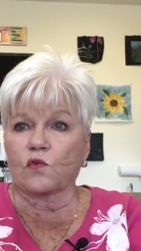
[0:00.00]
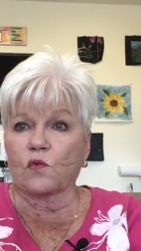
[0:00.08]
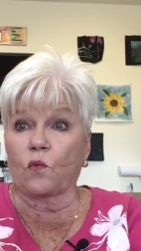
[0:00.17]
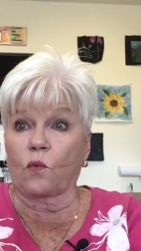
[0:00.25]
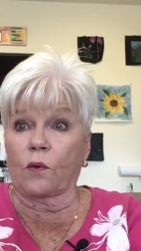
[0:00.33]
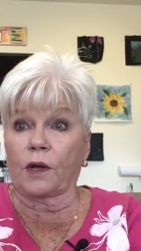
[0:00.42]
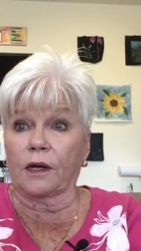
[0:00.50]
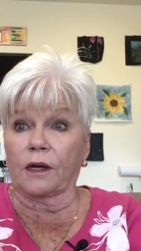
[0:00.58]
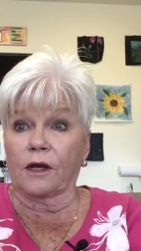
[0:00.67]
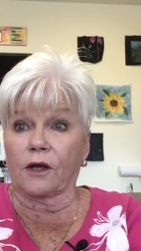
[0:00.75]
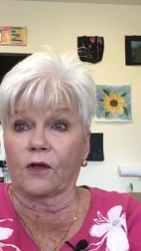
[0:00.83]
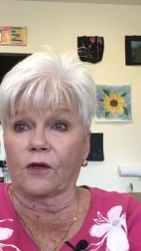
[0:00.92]

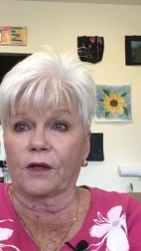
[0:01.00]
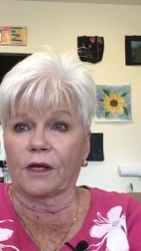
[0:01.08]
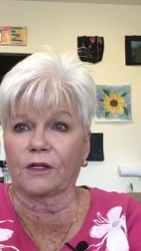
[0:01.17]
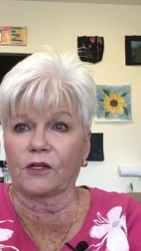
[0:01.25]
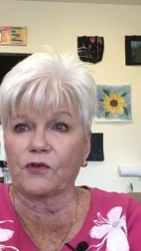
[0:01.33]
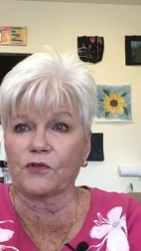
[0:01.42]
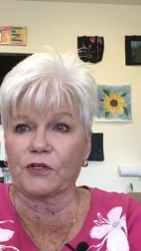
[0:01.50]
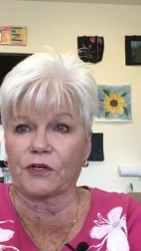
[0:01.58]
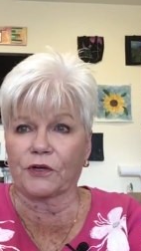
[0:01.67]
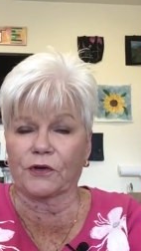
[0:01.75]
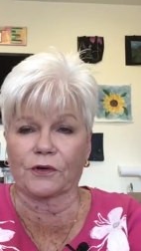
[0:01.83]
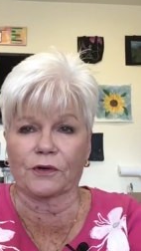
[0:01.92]
Well, hello
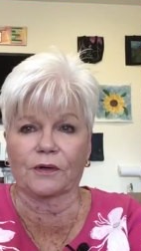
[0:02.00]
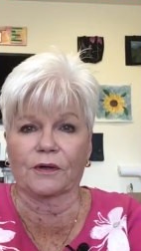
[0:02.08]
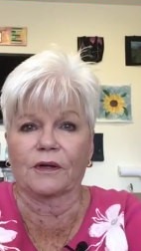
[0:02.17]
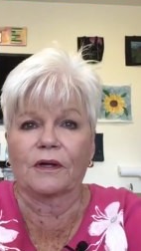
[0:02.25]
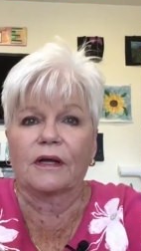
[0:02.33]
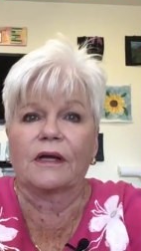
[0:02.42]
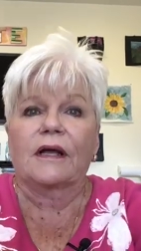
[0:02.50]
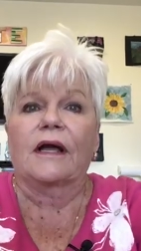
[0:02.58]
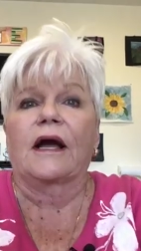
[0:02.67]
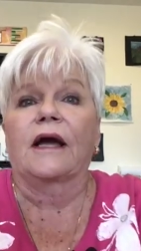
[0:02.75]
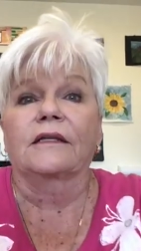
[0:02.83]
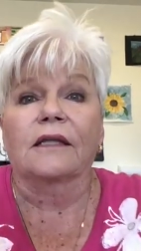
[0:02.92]
there.
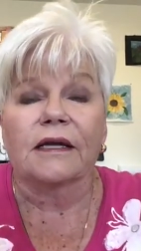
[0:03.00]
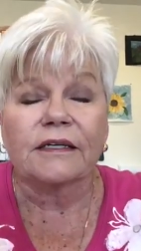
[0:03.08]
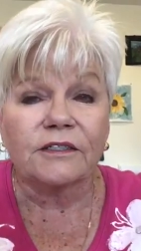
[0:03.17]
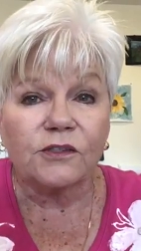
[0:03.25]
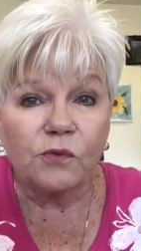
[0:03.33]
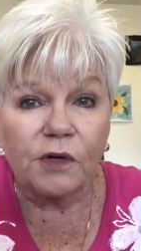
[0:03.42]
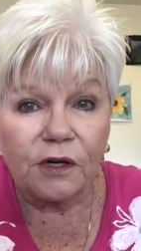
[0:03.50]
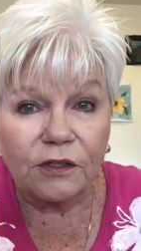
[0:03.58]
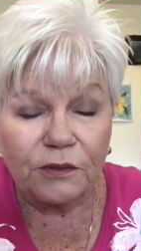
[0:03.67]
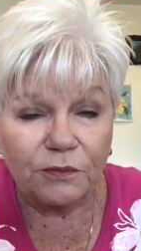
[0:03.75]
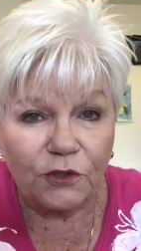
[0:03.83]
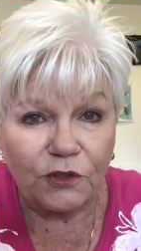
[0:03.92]
I'd like to
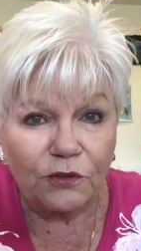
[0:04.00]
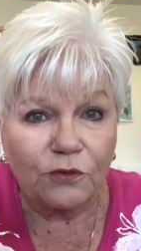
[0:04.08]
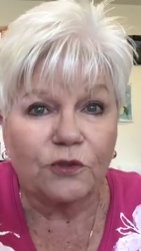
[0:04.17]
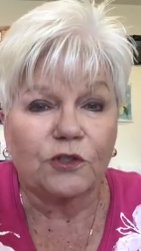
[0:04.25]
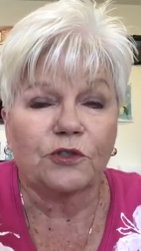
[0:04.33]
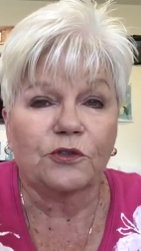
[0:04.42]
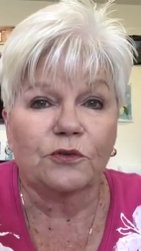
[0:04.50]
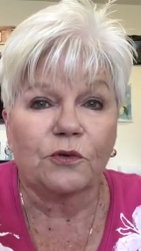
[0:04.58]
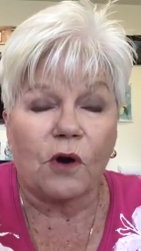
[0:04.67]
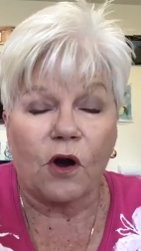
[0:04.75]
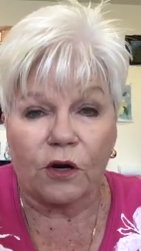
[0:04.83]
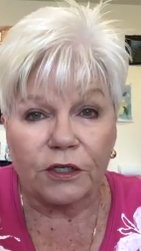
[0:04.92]
welcome you
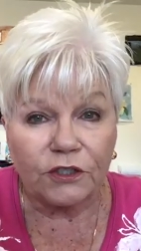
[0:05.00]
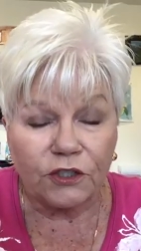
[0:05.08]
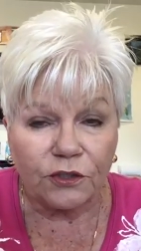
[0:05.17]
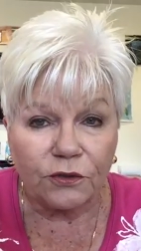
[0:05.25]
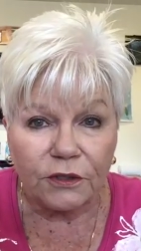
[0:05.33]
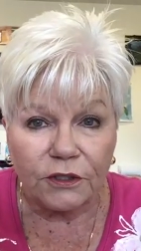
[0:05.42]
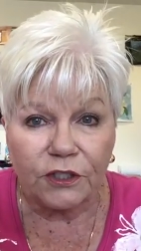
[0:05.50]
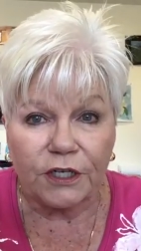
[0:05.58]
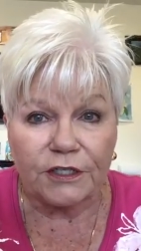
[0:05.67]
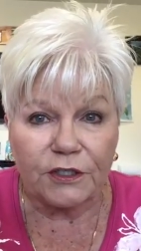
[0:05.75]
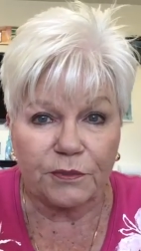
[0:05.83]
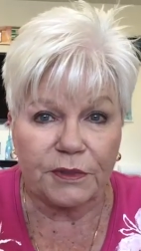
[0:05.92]
to ARTitude
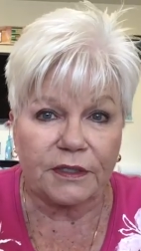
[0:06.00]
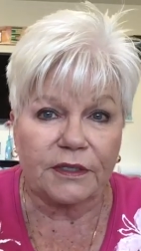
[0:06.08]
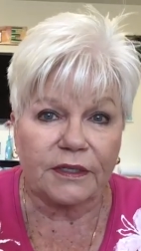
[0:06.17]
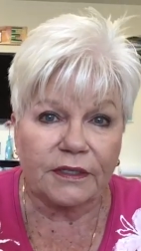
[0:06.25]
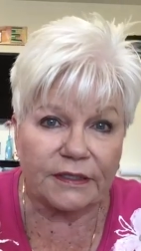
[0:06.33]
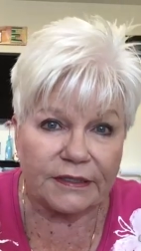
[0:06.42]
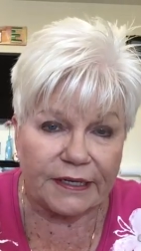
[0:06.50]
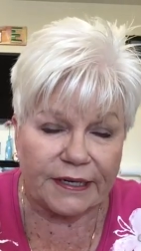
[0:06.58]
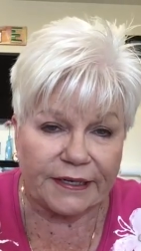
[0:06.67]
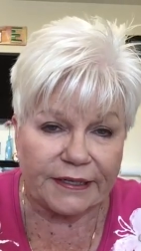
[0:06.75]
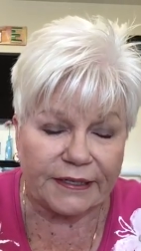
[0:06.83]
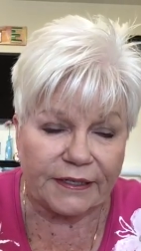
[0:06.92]
Adjustment
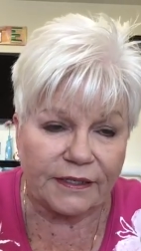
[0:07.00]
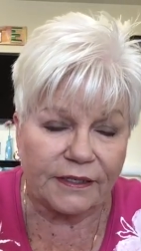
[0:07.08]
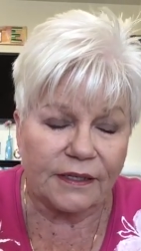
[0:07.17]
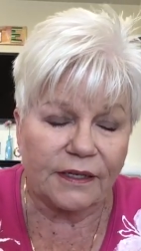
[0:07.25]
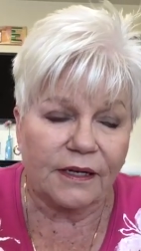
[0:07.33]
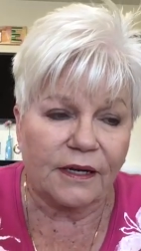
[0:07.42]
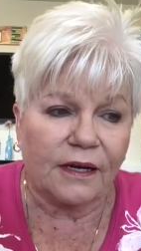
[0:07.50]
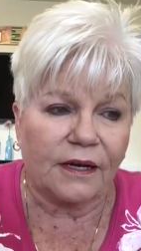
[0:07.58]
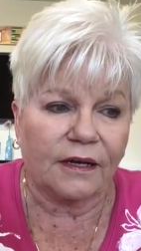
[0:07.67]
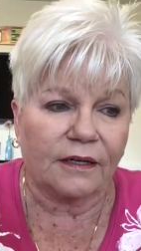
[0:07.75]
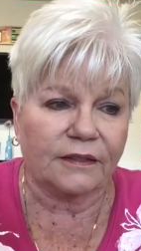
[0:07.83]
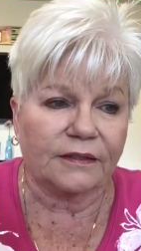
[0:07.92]
today.
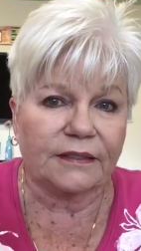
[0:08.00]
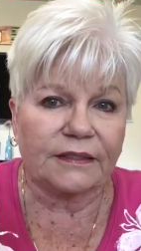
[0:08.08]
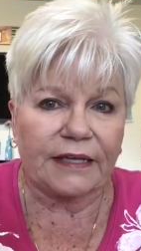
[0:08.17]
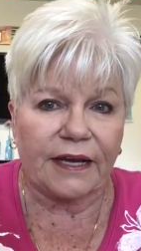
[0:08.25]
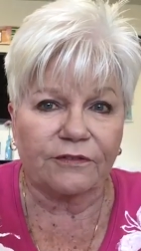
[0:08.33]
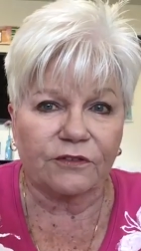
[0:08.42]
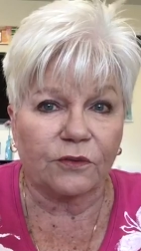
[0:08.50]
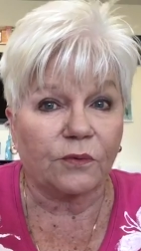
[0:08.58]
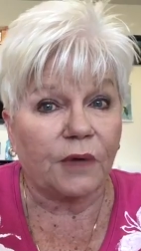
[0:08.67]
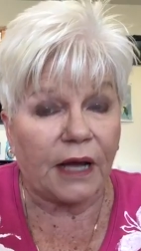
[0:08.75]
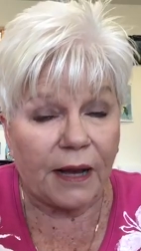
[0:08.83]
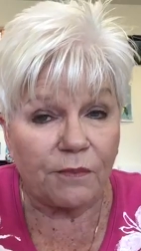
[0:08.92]

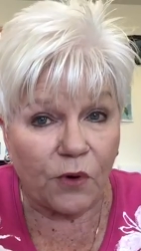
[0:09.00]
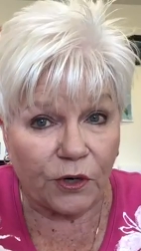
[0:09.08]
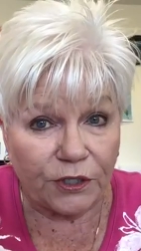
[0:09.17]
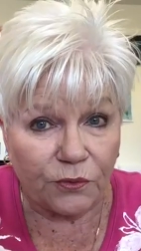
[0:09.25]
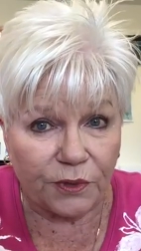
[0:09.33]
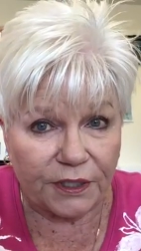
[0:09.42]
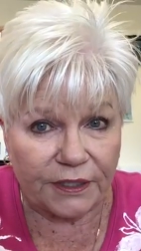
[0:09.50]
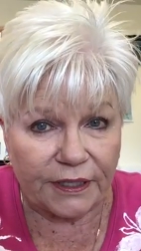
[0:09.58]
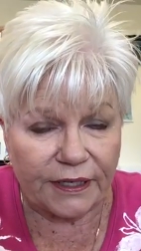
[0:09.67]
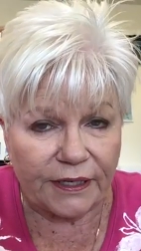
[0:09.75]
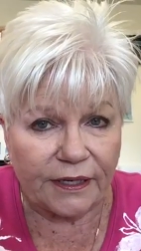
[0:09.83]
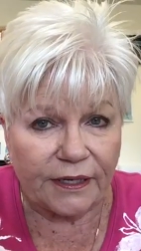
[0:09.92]
I'm Marty
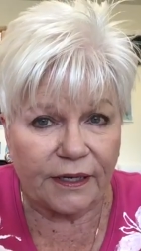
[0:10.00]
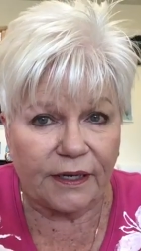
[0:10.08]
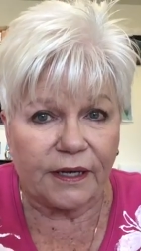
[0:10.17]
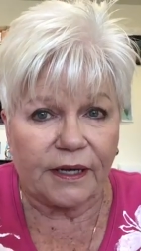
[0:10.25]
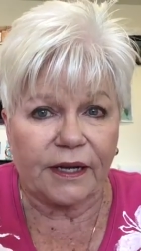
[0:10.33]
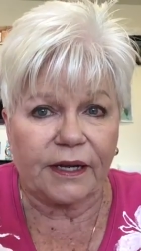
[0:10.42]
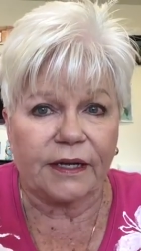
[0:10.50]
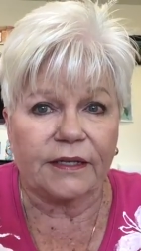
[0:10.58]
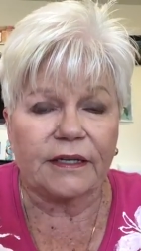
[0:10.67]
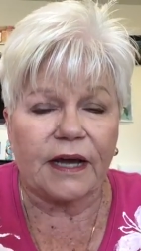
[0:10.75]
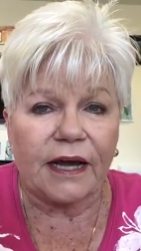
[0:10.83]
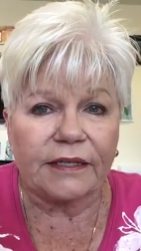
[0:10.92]
Whitney,
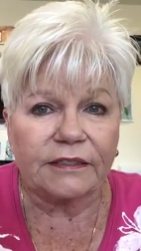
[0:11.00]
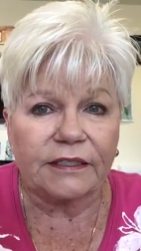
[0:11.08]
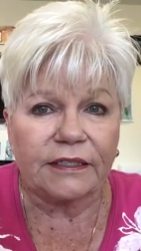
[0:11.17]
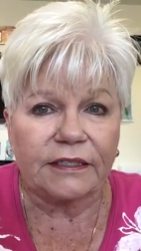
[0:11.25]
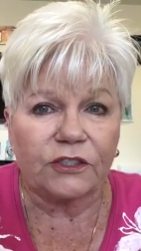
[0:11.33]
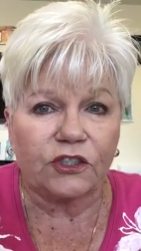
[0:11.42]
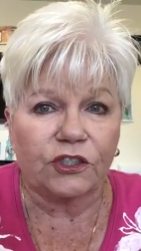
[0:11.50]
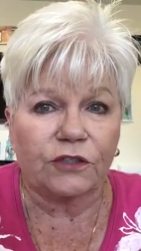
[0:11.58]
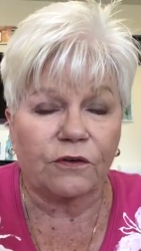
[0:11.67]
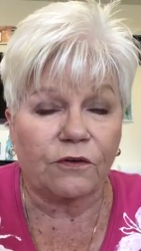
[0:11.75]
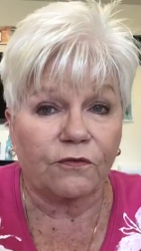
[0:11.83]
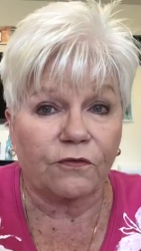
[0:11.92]
and I
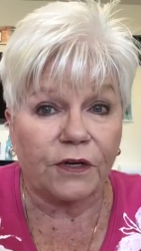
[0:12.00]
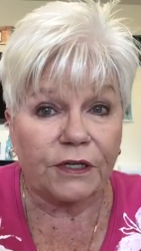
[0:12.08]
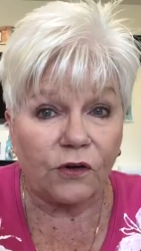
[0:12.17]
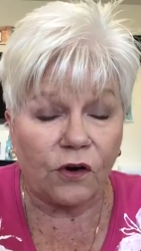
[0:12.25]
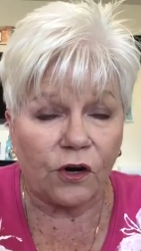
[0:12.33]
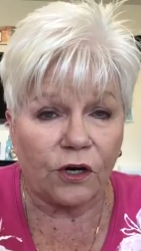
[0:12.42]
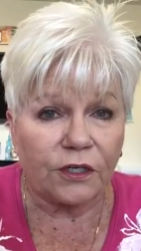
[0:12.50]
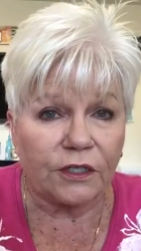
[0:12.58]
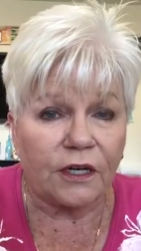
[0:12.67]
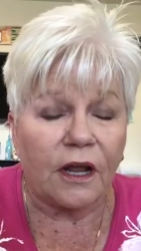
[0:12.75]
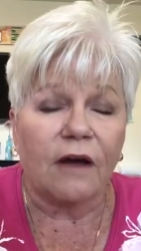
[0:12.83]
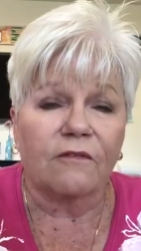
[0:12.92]
teach fun
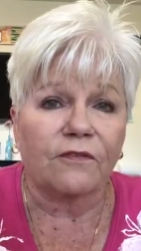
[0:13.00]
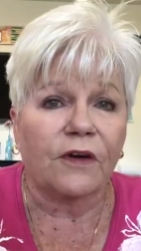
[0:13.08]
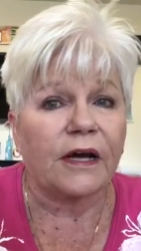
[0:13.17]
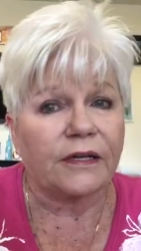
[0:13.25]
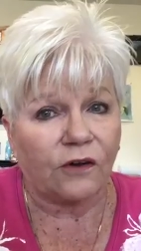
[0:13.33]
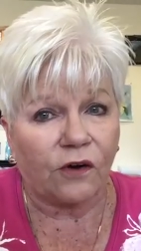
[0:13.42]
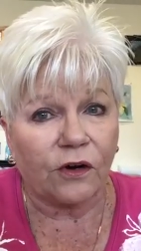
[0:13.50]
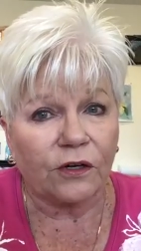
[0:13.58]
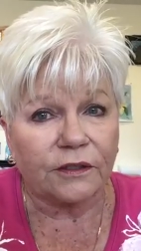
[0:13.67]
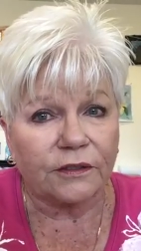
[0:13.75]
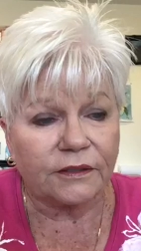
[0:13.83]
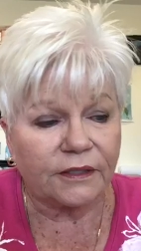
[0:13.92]
art, not fine
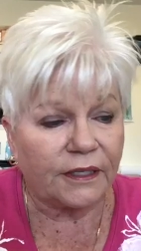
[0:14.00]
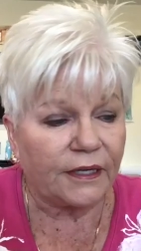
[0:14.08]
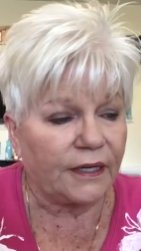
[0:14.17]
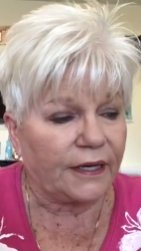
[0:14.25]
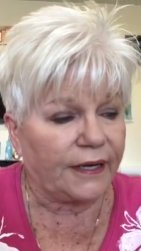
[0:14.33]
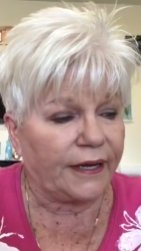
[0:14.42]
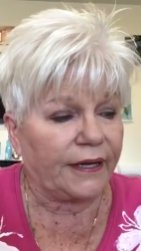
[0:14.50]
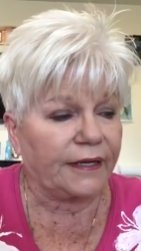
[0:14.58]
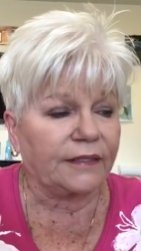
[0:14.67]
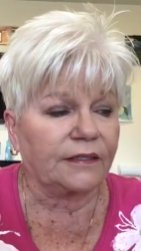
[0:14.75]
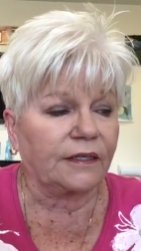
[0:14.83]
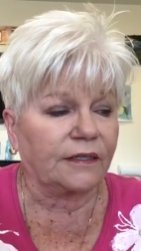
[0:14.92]
art.
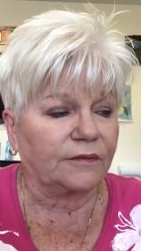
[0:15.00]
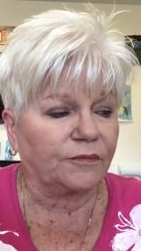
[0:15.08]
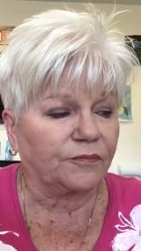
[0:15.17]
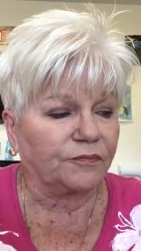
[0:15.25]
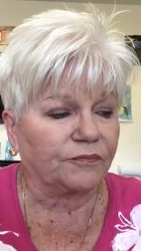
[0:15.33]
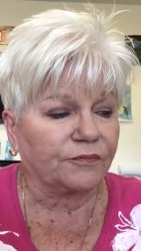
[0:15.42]
And